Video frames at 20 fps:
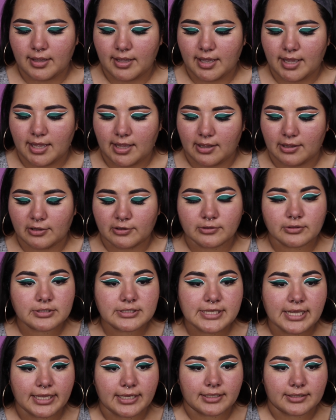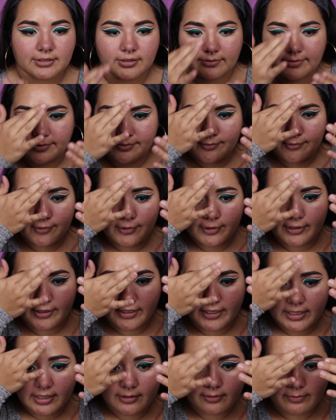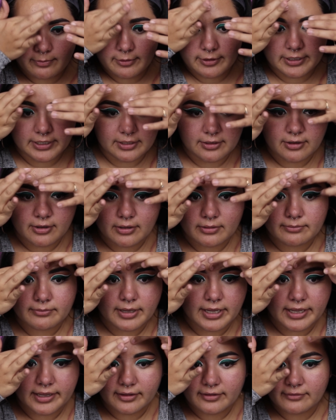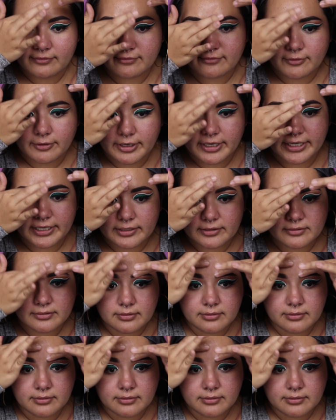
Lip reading: I'll take a little bit more and I'll put it on my forehead.